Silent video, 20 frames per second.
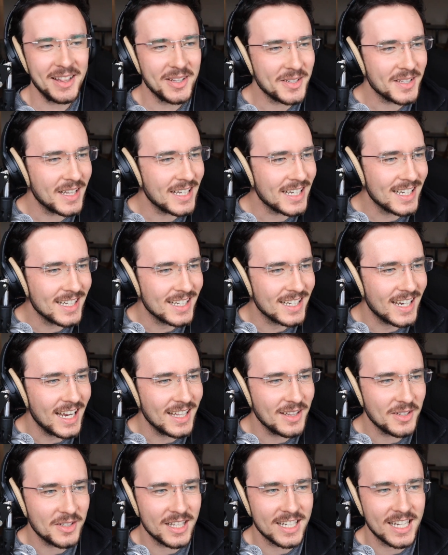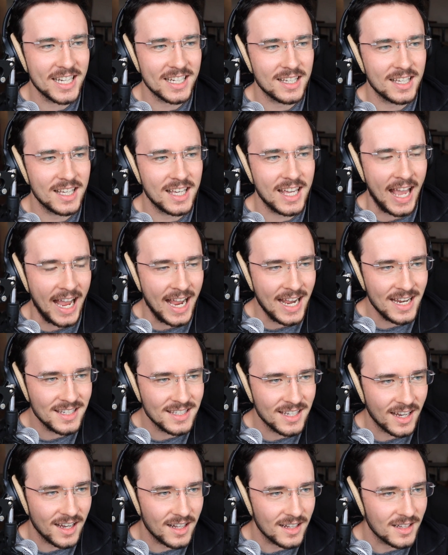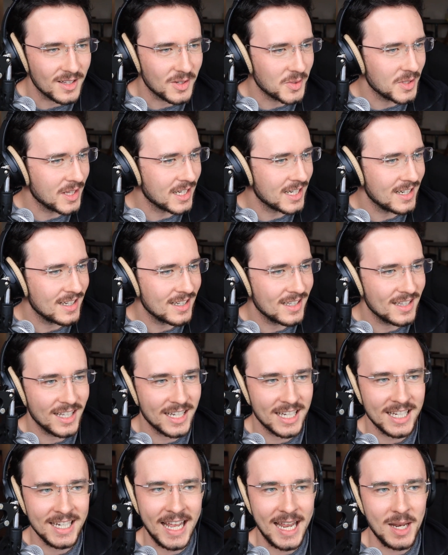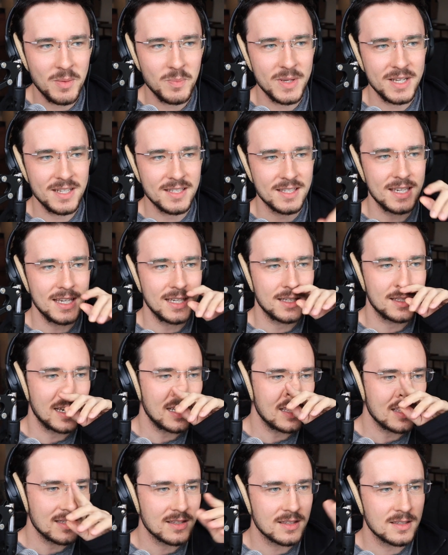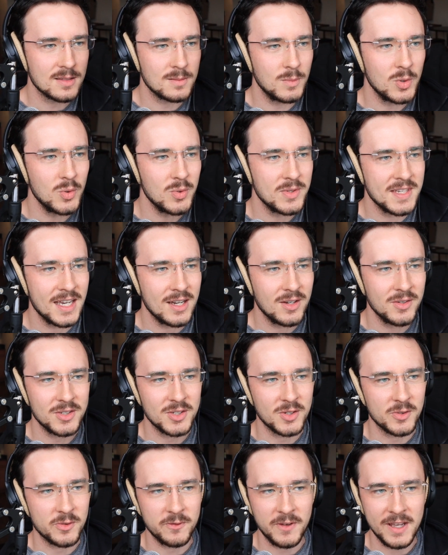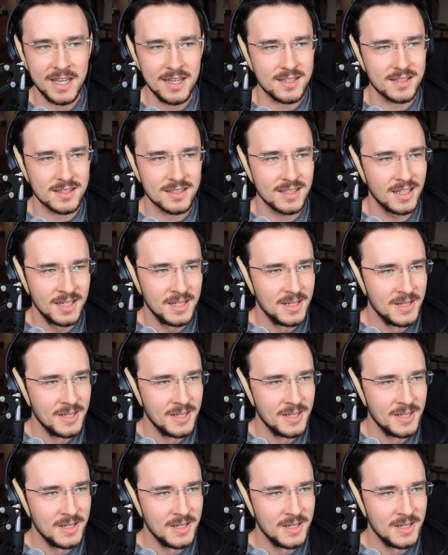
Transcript: look like a Ken doll or like an NPC. It smooths out your face